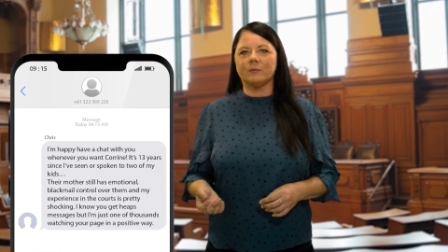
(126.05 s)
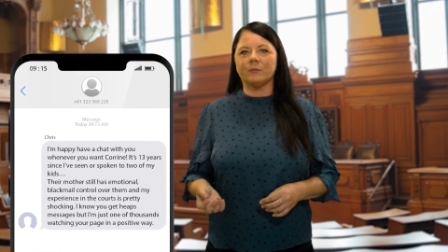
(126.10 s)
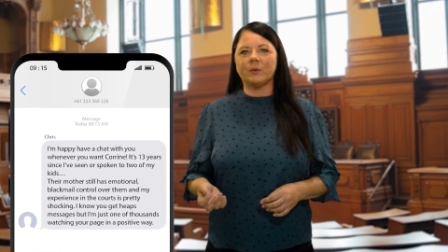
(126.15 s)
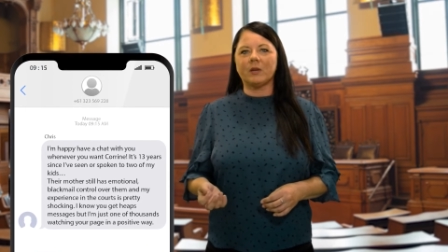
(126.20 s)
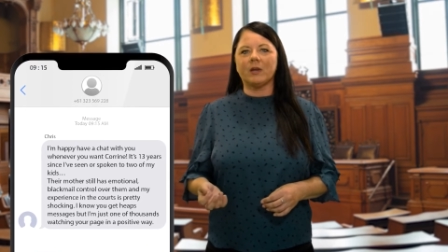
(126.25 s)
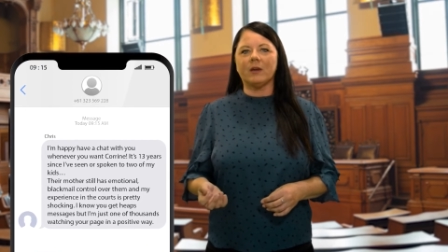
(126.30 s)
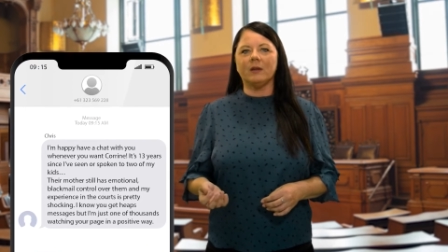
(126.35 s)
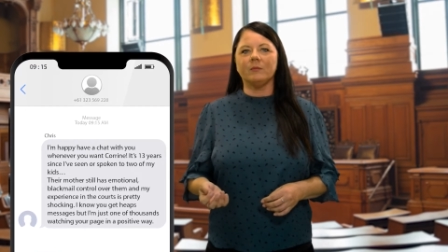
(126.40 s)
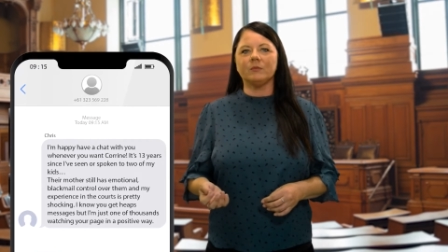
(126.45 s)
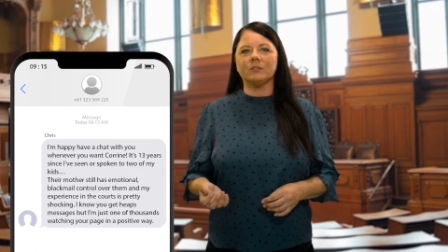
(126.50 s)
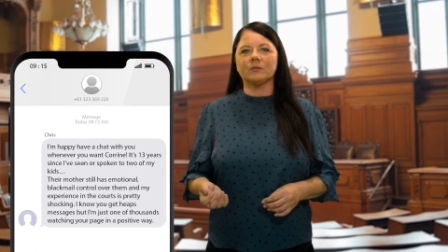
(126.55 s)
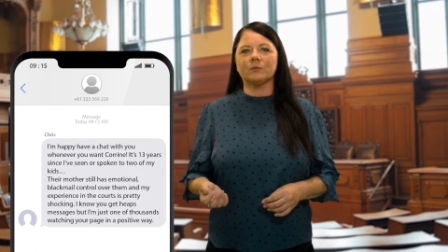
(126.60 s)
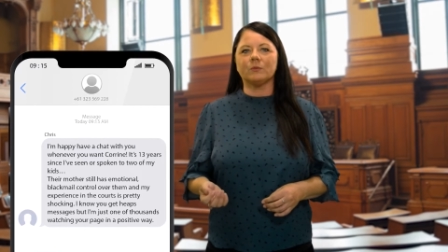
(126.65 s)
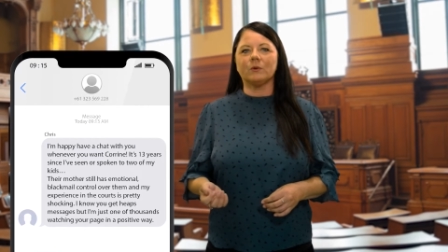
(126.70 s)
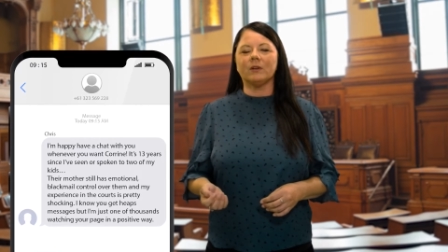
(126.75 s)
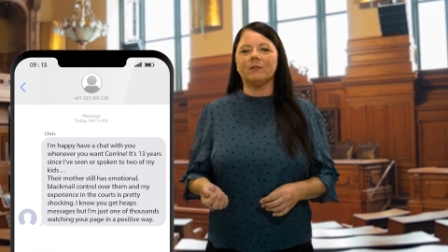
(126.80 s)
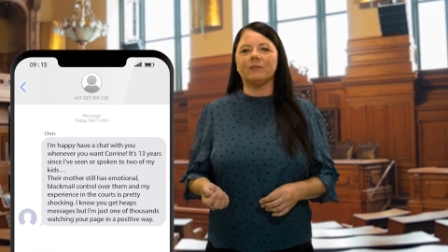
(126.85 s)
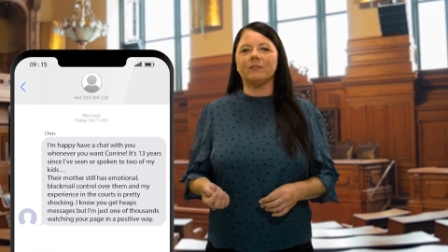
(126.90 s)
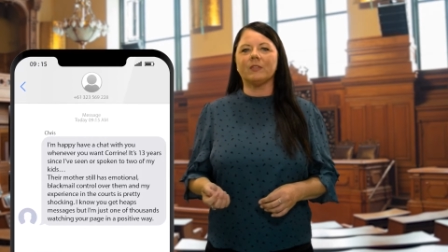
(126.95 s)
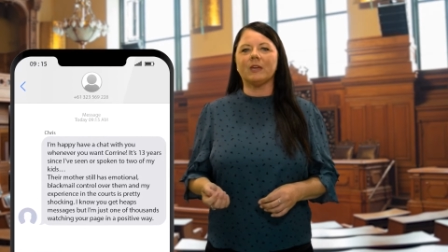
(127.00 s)
but I'm just
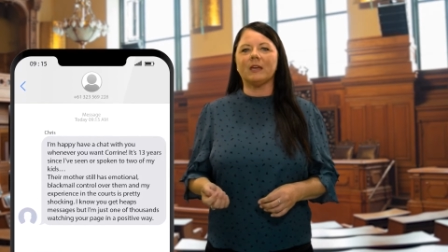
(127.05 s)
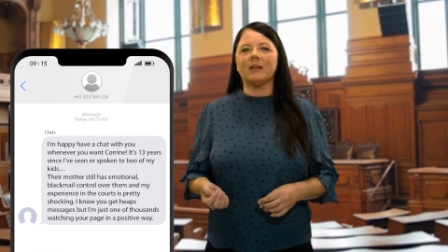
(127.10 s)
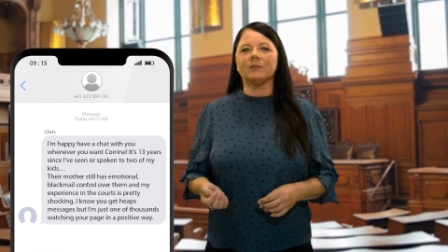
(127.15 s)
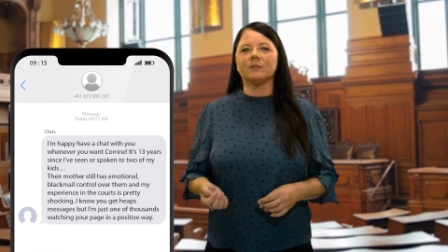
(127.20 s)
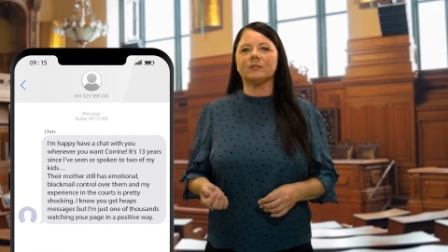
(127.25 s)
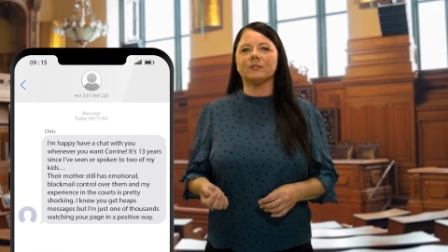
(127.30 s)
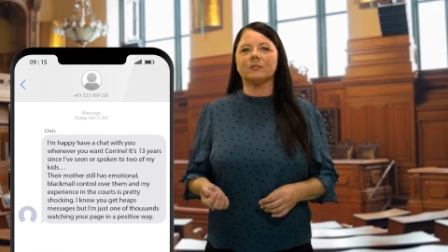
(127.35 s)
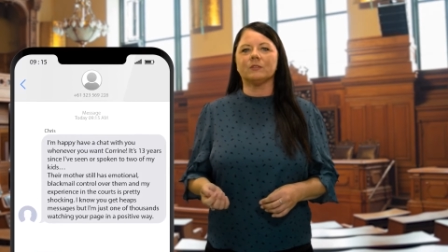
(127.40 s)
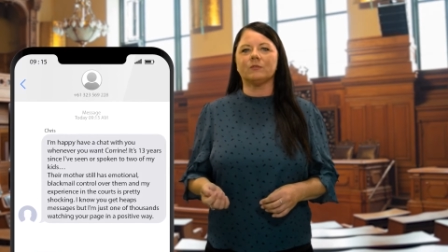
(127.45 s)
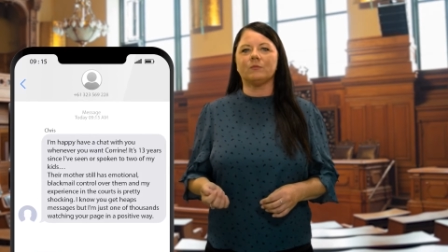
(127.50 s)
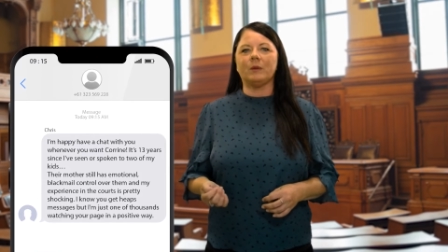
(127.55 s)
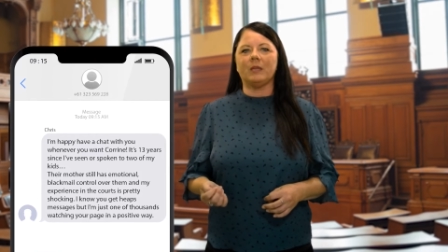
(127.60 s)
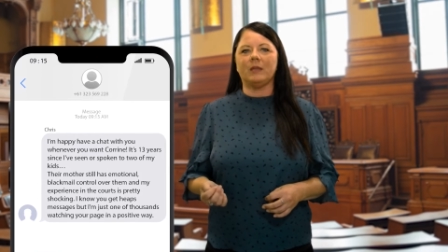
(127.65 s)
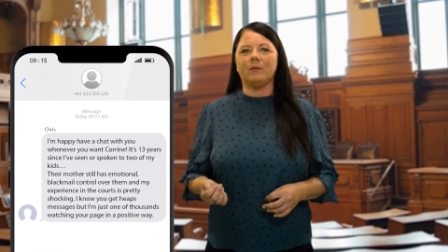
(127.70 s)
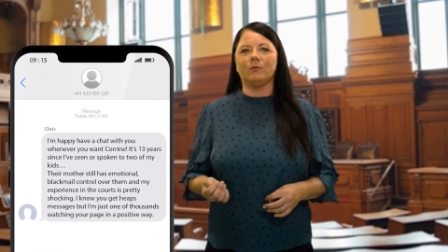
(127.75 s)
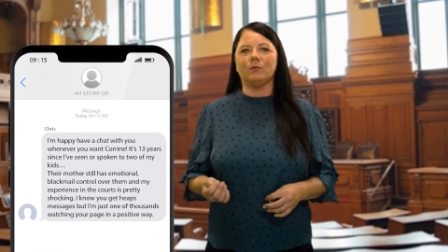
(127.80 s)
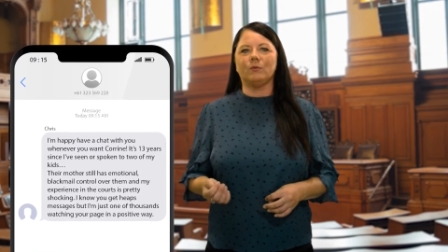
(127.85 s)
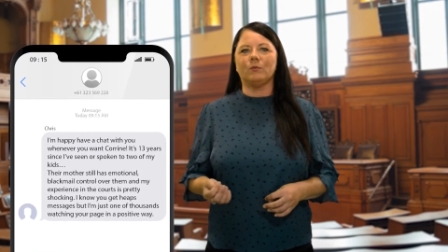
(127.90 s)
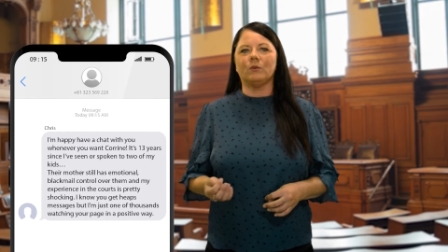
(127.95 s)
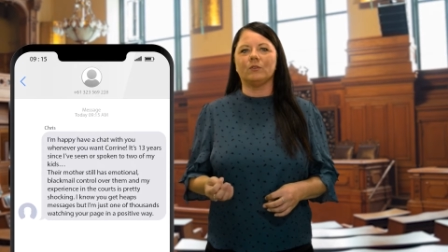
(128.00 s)
one of thousands of
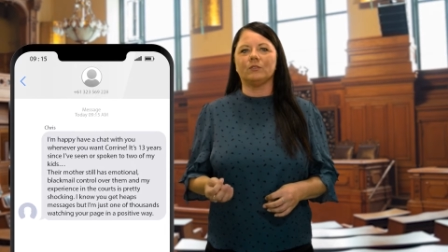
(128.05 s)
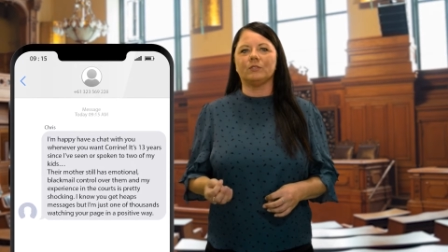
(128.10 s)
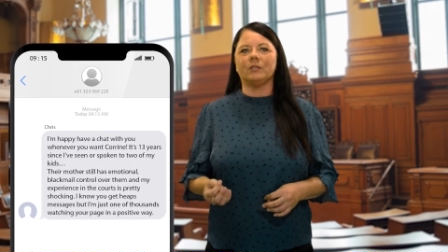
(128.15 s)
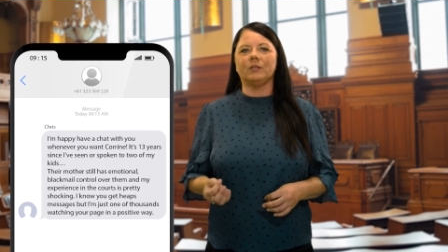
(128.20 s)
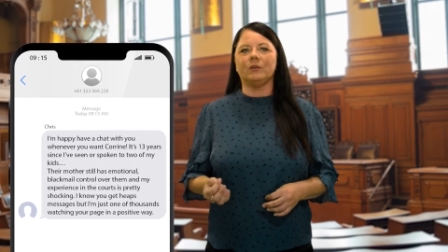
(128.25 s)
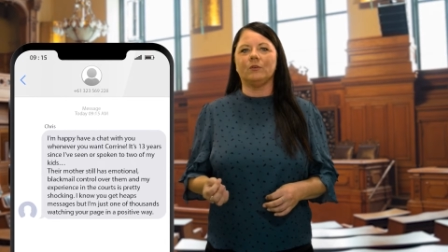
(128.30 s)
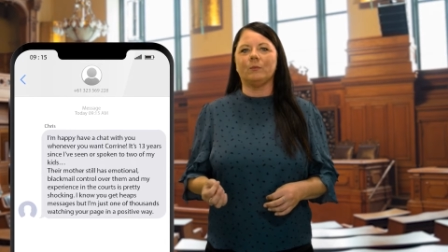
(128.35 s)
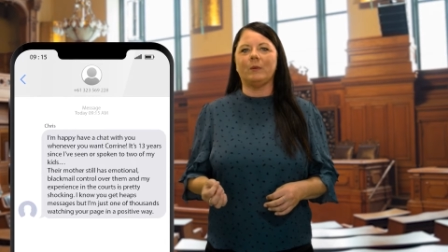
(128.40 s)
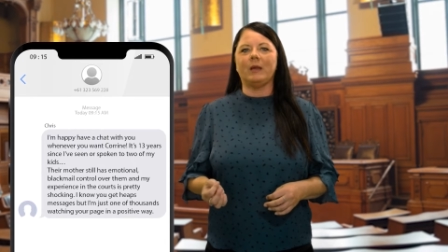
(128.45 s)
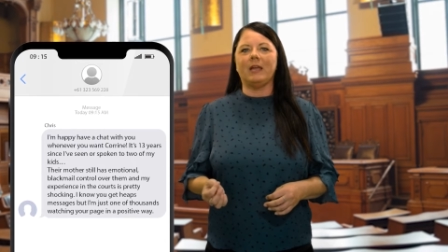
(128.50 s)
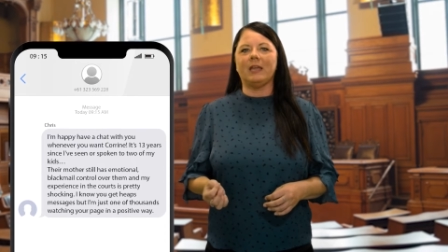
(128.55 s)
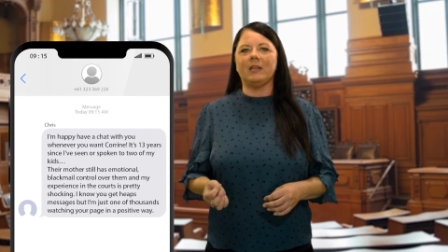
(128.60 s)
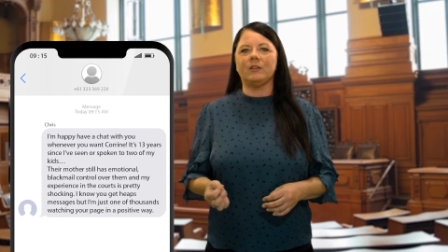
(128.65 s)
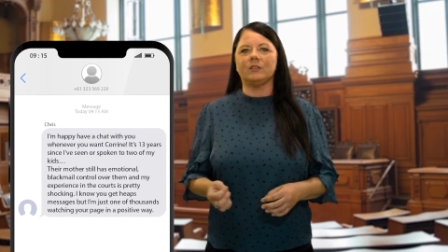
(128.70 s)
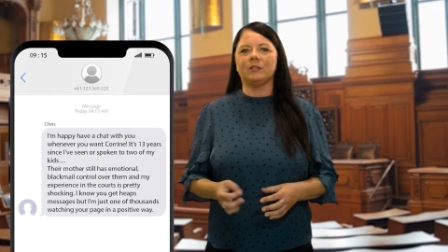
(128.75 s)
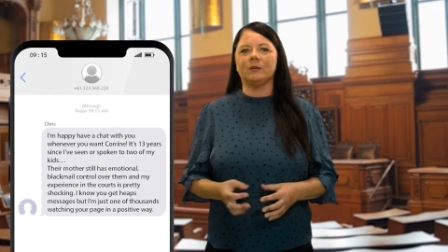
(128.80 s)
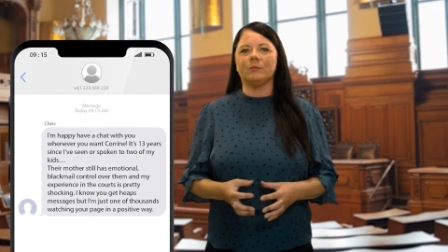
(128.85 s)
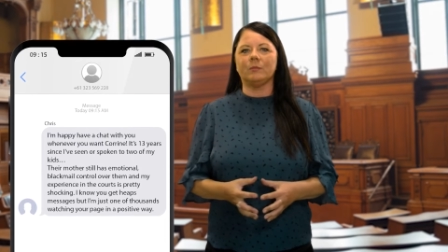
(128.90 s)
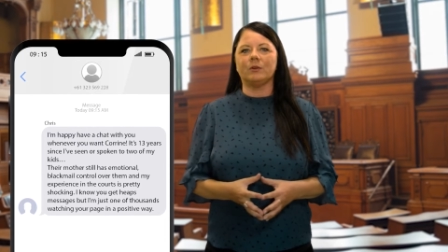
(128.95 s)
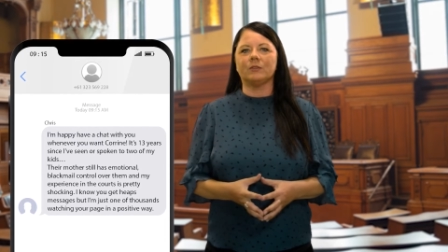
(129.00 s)
people watching your page
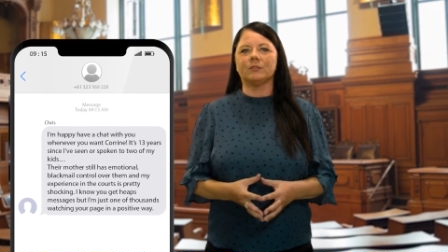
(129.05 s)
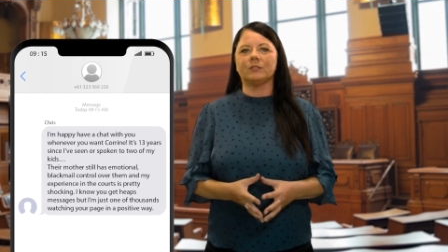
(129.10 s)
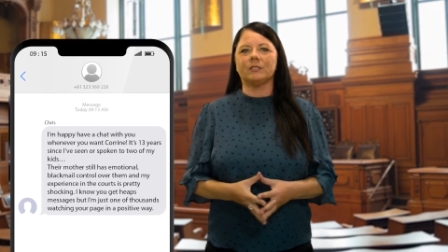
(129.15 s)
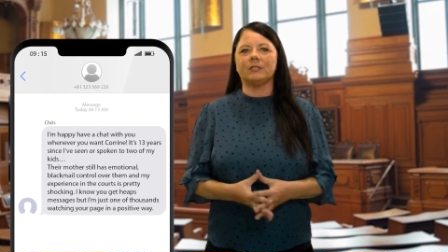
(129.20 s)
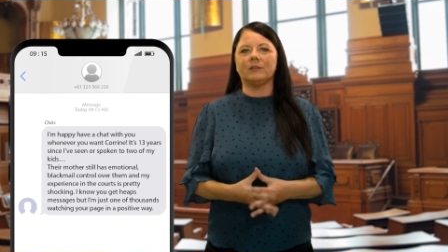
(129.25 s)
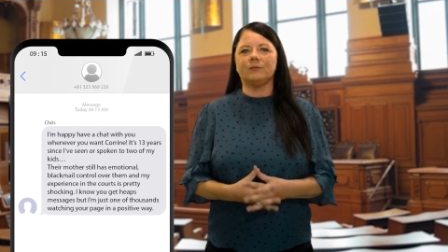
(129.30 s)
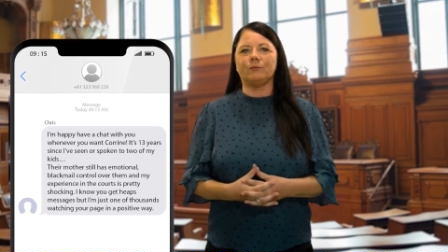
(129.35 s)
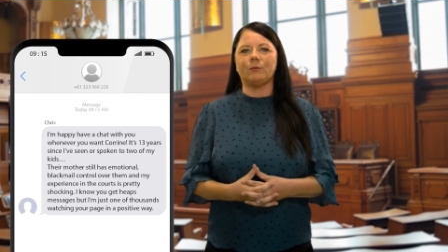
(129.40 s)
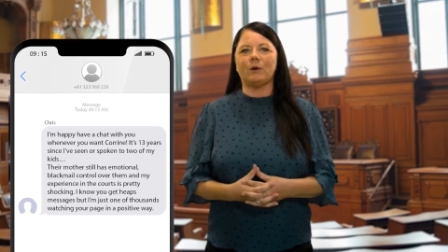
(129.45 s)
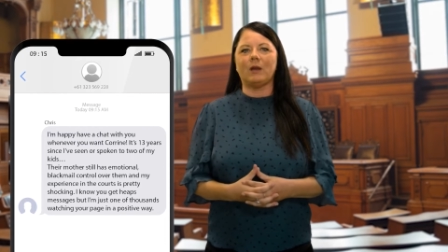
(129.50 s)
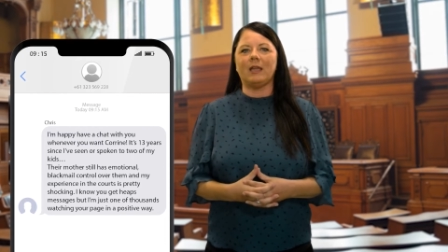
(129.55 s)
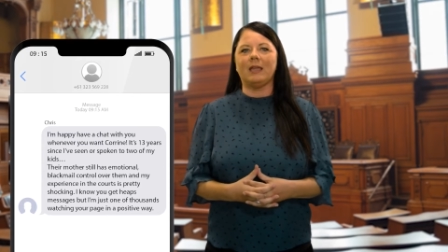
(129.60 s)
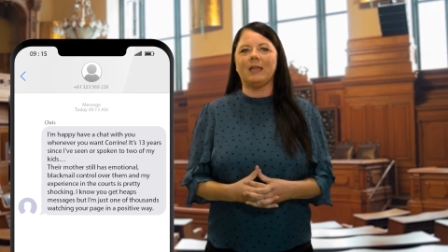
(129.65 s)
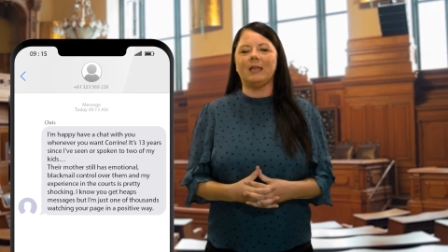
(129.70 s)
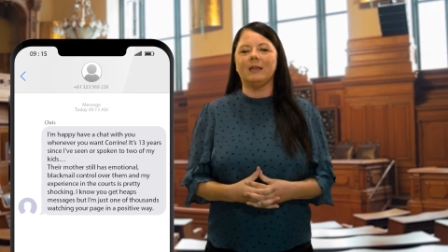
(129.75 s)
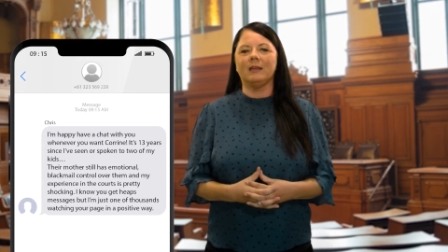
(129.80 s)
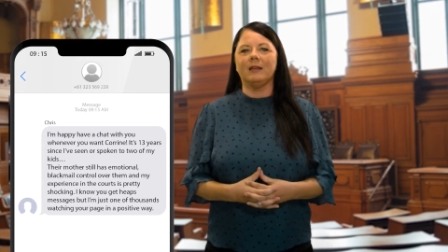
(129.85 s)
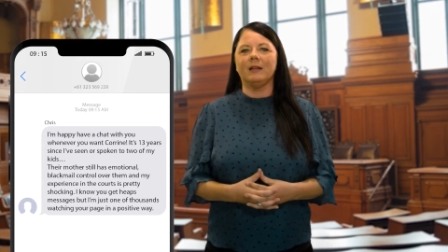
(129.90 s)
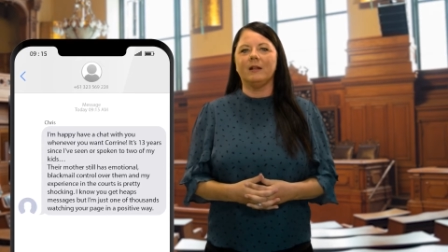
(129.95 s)
in a positive way.